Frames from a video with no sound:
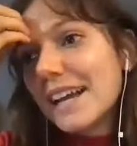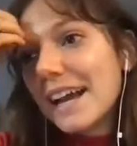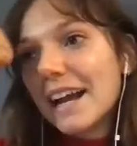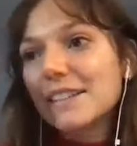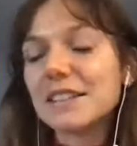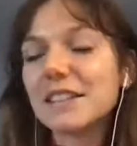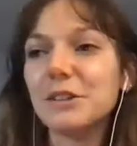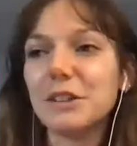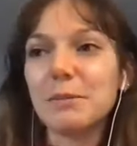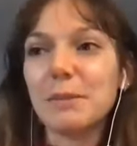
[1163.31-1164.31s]

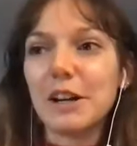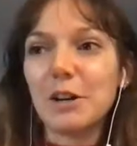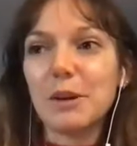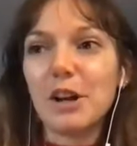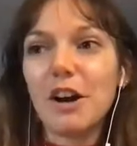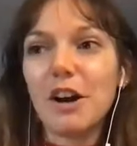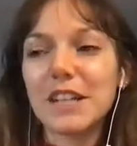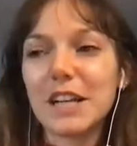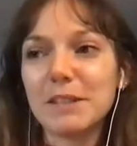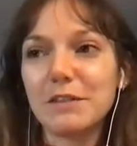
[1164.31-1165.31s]
execute it better, but
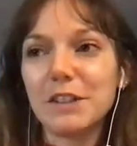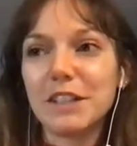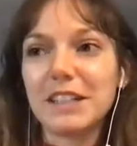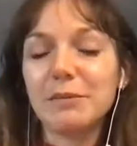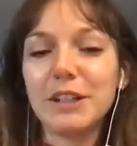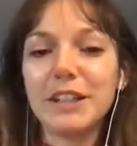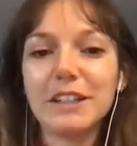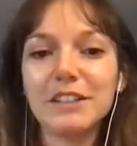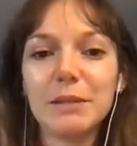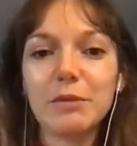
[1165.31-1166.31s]
oftentimes I feel like I'm reading
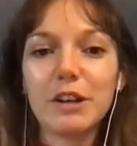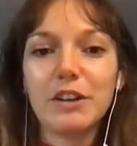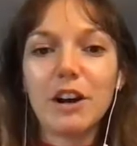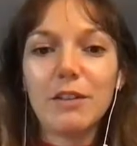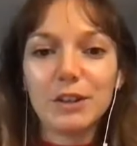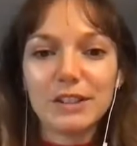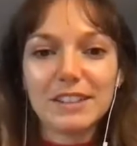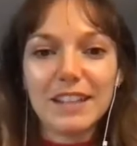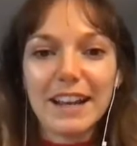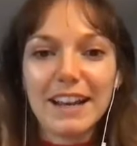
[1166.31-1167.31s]
contemporary
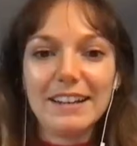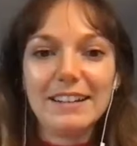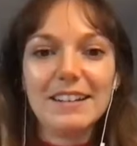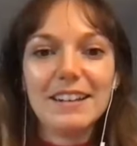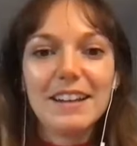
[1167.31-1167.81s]
novels and